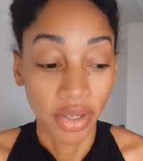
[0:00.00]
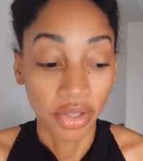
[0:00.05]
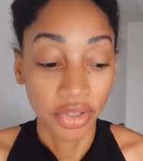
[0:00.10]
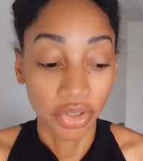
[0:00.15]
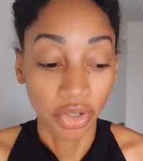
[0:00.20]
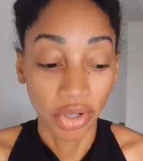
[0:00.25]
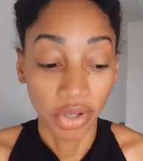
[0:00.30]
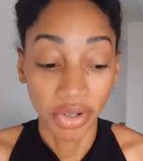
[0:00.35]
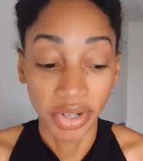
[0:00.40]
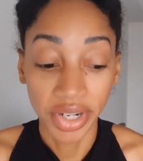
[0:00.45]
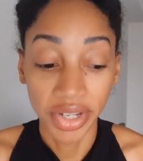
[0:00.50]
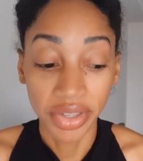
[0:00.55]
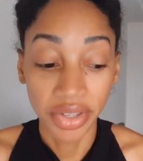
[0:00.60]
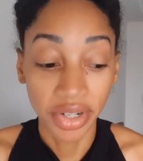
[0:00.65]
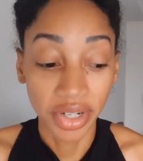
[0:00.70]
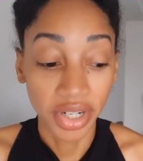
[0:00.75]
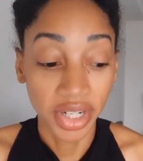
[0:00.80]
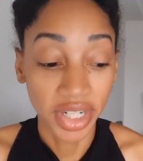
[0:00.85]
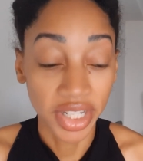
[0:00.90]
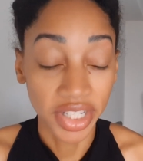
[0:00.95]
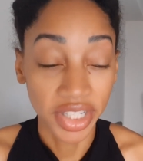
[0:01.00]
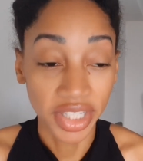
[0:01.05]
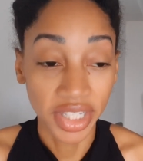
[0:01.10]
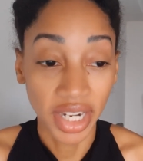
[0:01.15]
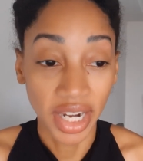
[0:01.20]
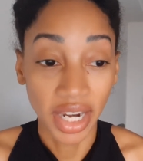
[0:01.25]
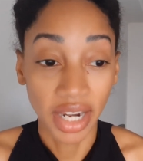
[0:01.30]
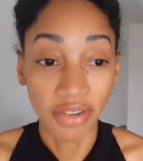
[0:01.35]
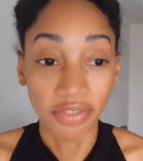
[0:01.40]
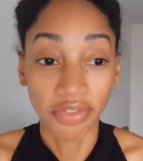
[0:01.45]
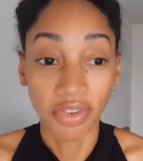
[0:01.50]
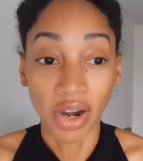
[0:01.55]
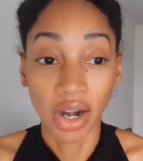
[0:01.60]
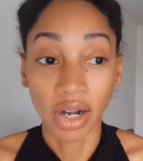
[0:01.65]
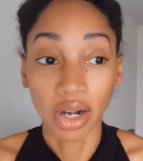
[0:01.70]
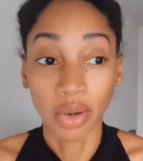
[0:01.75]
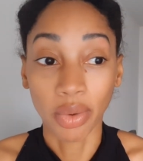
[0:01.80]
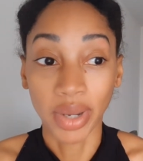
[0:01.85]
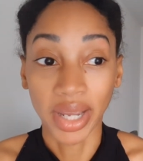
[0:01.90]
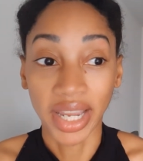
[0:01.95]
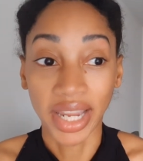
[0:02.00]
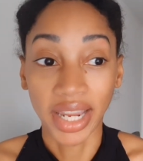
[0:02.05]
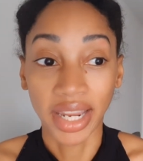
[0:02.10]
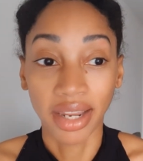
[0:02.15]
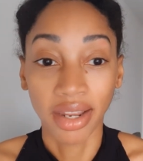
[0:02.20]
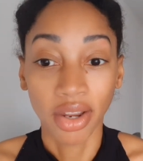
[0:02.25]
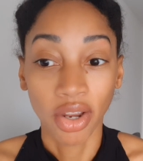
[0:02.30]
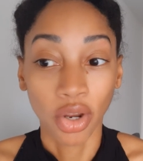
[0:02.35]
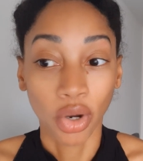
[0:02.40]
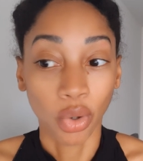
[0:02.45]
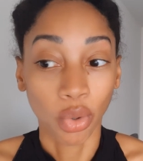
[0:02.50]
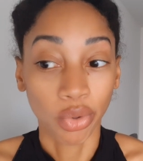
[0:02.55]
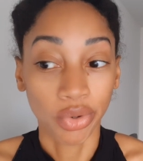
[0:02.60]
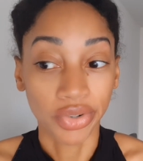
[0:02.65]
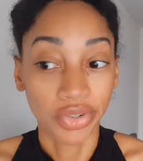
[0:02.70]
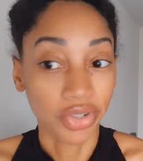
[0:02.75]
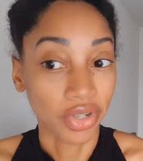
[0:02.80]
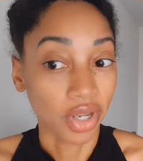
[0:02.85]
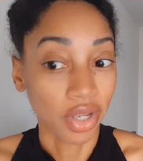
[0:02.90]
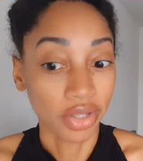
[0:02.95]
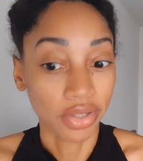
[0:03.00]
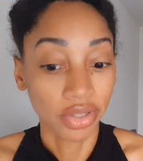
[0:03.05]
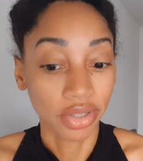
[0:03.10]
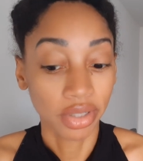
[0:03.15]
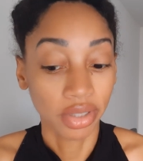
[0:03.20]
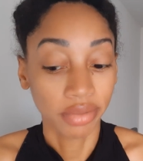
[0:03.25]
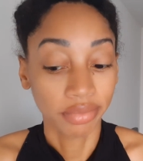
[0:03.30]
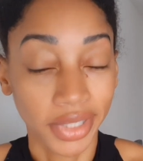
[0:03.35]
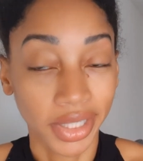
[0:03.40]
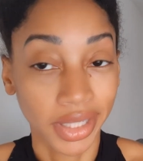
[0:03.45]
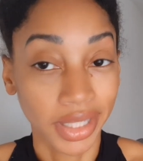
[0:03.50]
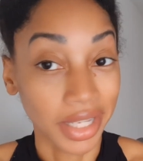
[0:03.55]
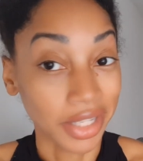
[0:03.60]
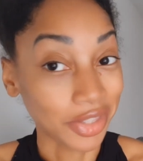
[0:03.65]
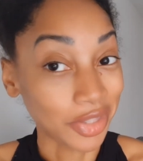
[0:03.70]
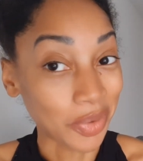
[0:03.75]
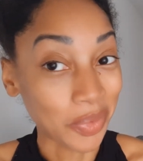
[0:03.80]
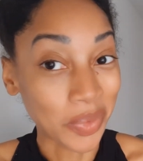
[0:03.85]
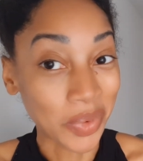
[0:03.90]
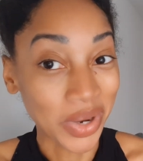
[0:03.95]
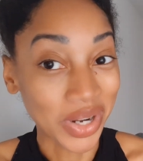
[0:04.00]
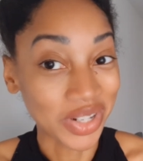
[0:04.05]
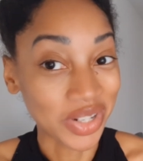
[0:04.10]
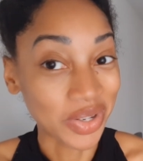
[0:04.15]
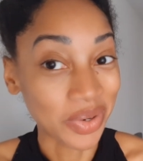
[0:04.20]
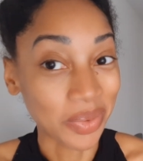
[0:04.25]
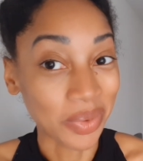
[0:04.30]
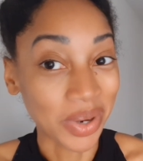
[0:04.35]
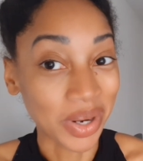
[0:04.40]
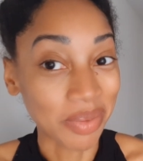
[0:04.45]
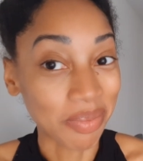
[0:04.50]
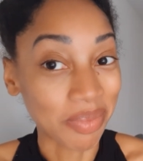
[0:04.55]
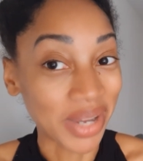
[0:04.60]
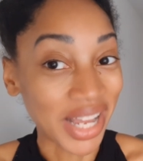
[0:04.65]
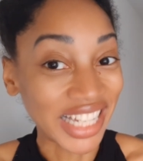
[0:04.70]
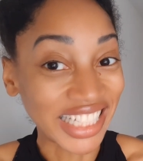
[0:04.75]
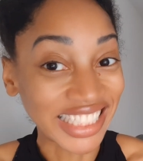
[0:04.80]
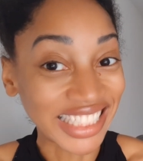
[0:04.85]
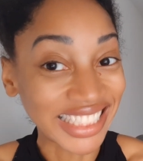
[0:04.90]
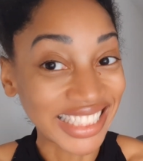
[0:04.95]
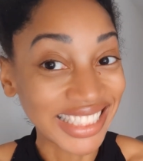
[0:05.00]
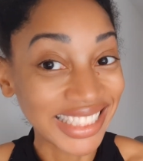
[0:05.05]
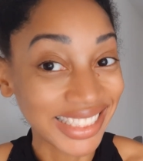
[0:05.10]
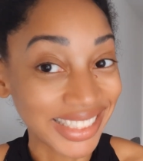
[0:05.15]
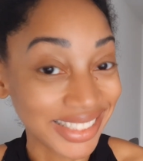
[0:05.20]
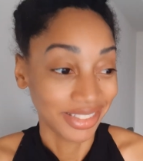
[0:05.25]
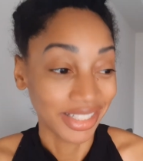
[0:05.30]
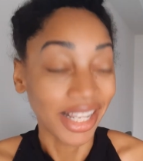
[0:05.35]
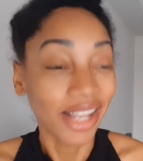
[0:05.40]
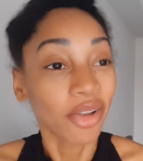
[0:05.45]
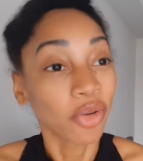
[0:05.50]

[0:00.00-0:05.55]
So you're either going to stand far away or just click the 1-to-1 button.